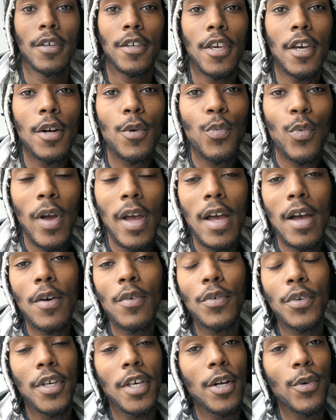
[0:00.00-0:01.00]
Get
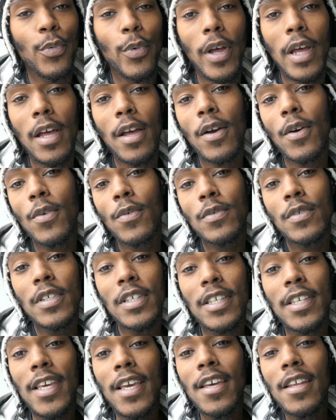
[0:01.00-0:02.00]

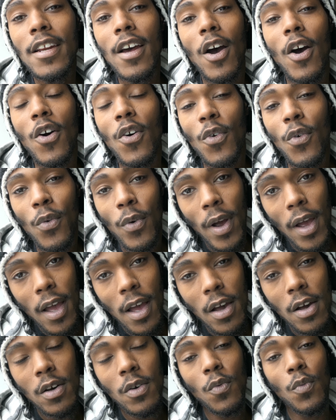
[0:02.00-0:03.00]
around
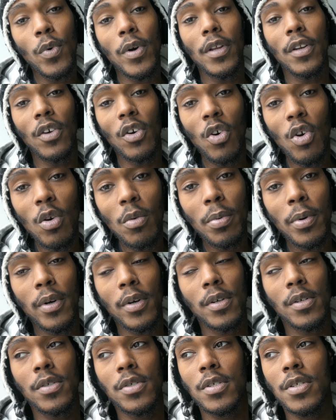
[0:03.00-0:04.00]
with
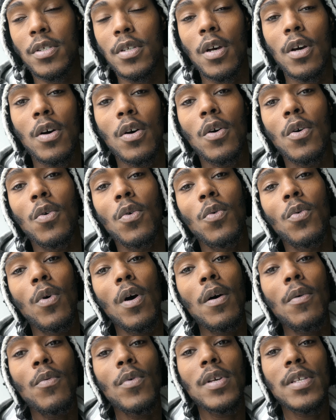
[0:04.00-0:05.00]
Uber. So
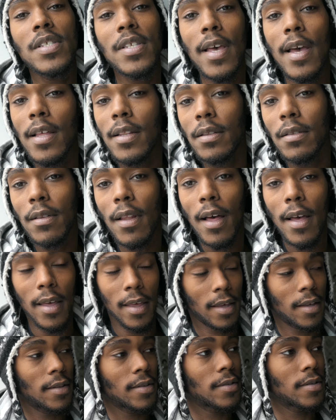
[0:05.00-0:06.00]
what was that
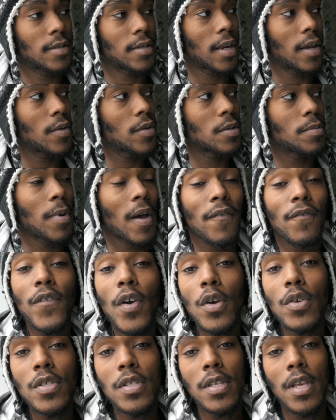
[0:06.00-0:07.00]
like? Today was my
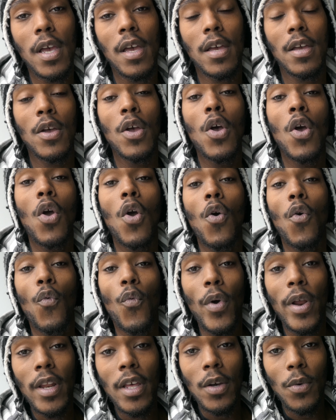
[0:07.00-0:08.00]
first day
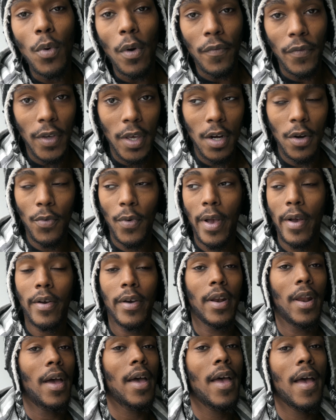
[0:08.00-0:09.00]
renting with
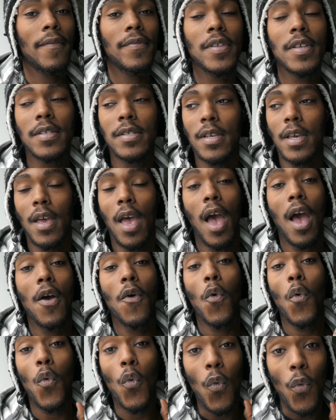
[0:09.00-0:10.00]
Getaround, and I have to say I
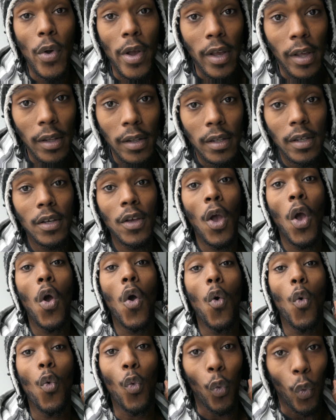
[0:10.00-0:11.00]
really
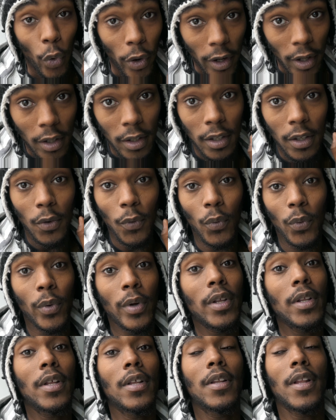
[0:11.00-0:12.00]

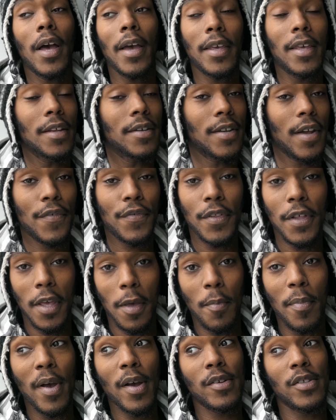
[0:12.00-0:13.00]
like it, definitely
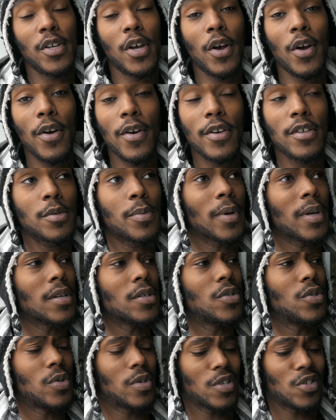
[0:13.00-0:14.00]
compared to Hertz,
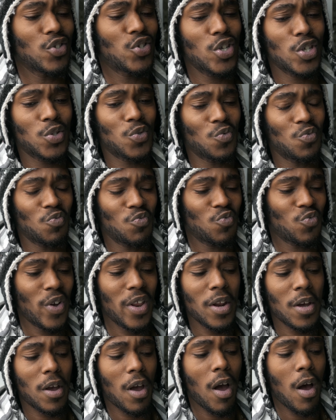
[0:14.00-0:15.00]
because you can just
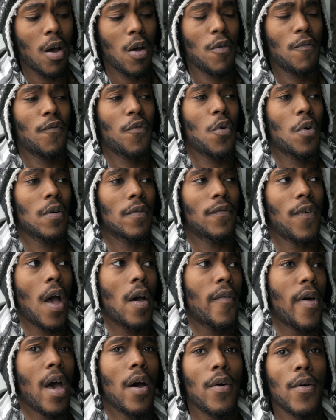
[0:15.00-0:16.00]
rent a car for
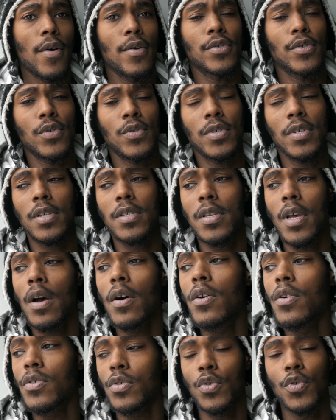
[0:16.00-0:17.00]
5 hours or 6
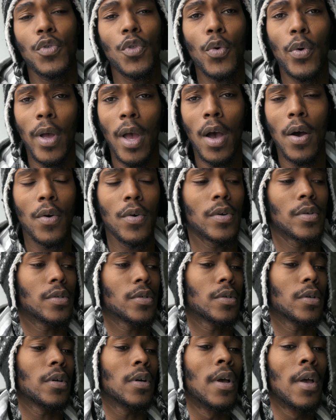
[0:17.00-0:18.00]
hours or 3
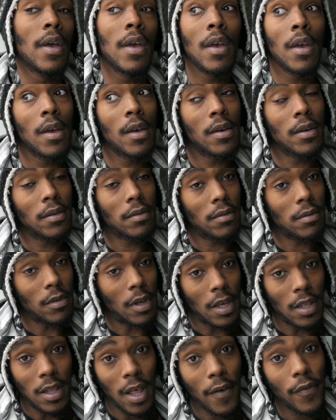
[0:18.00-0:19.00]
hours or
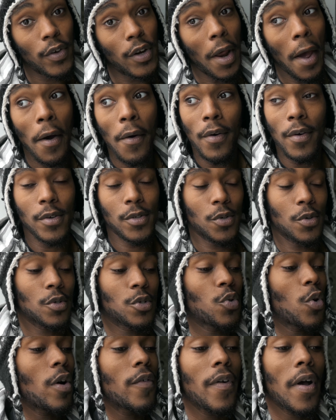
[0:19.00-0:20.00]
11 hours or
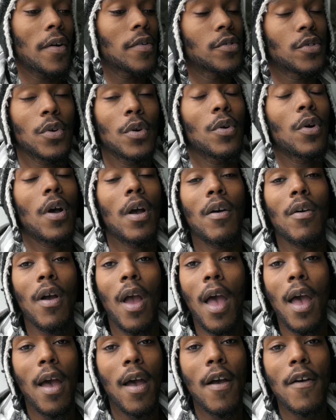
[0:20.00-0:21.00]
12 hours or
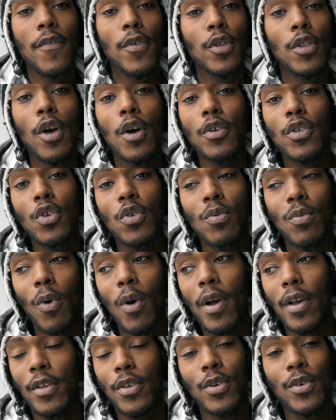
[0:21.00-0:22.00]
however long you
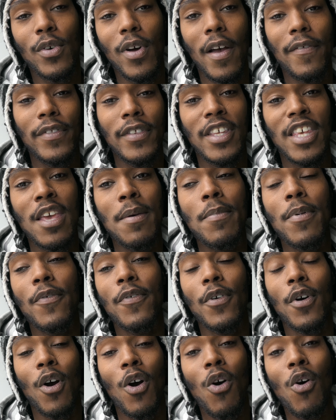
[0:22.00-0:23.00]
want. You don't have to keep it
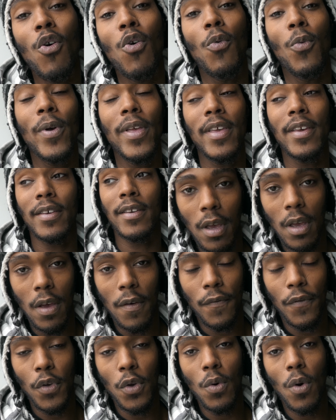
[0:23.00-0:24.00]
for a whole week.
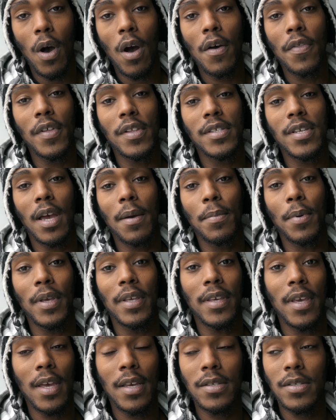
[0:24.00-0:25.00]
If you are the type of
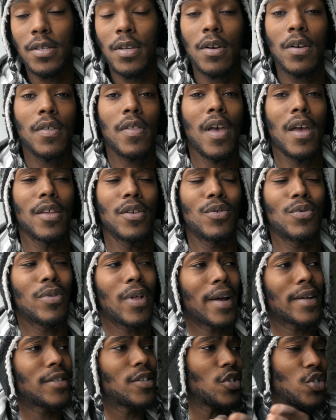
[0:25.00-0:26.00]
gigster that you
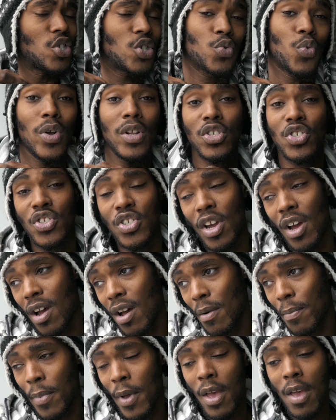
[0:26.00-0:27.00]
like to switch
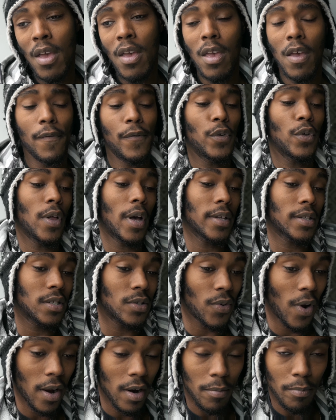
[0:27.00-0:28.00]
up, if you like
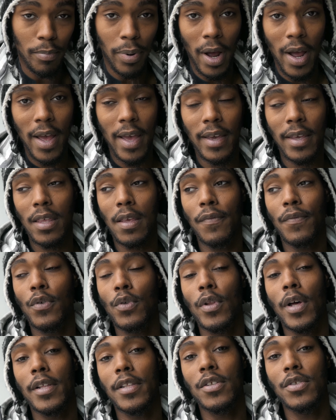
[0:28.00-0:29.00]
to ride a bike, if
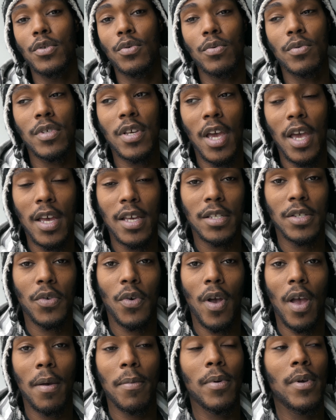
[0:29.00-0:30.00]
you like to do
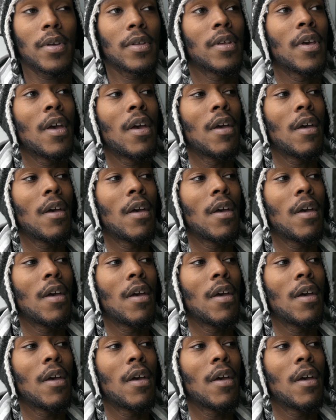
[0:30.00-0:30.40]
TaskRabbit